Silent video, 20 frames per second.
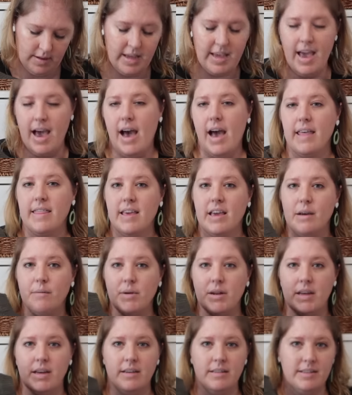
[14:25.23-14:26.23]
yeah, I think I'm
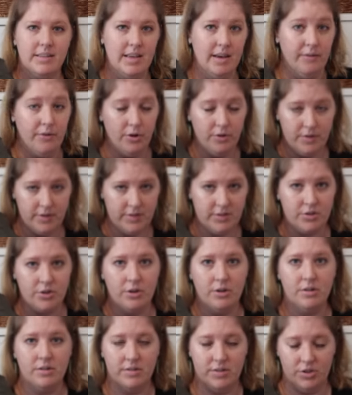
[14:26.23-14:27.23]
gonna give her the
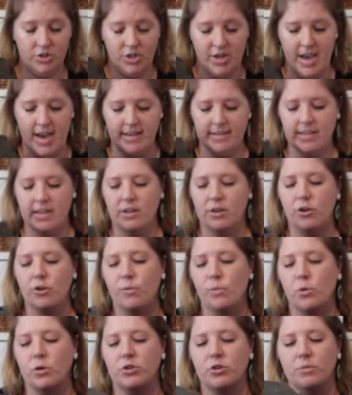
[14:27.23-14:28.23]
skirt so she has it in her
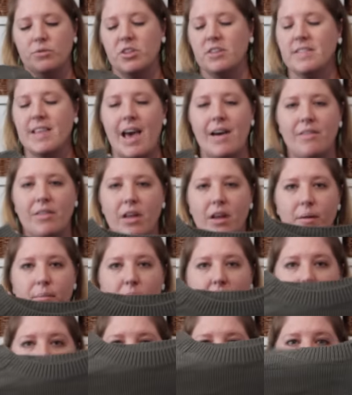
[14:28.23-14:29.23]
wardrobe. She doesn't have a lot of
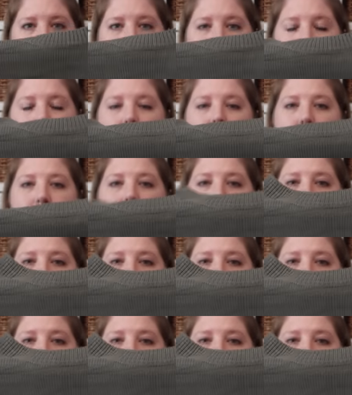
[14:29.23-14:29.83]
bottoms that fit her